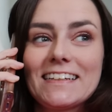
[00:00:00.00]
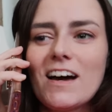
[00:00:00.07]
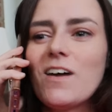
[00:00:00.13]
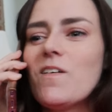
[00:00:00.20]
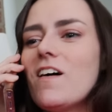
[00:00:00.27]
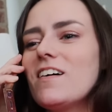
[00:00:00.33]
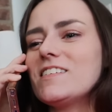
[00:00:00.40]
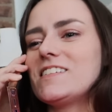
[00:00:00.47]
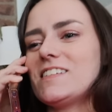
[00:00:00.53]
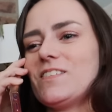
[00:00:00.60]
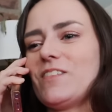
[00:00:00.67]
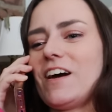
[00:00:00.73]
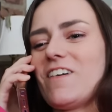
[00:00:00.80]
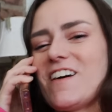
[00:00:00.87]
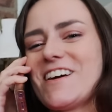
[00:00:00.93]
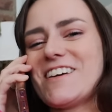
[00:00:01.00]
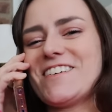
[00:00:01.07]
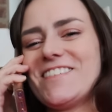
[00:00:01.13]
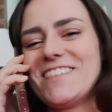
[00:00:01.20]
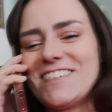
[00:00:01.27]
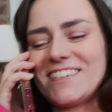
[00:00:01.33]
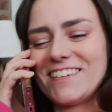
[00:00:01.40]
Oh, awesome. How are
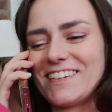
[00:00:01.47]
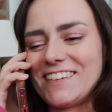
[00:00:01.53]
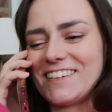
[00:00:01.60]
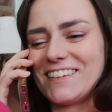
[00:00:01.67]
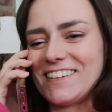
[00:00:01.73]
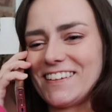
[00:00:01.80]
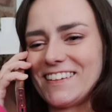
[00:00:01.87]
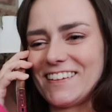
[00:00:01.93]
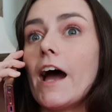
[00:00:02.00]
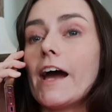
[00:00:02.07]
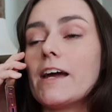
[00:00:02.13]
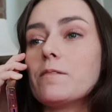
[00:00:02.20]
you? I